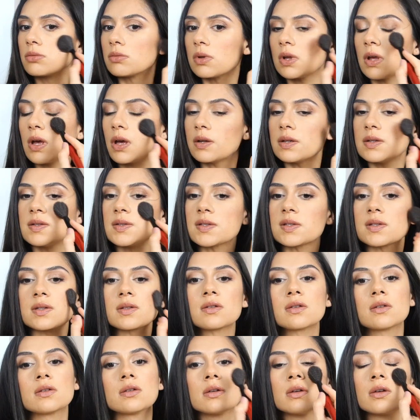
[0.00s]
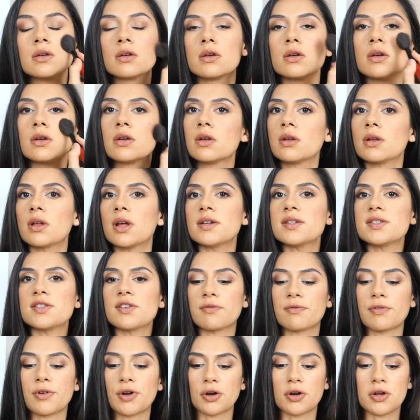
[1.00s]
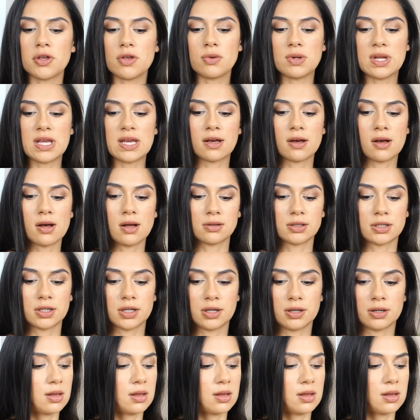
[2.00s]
That is a very unique color.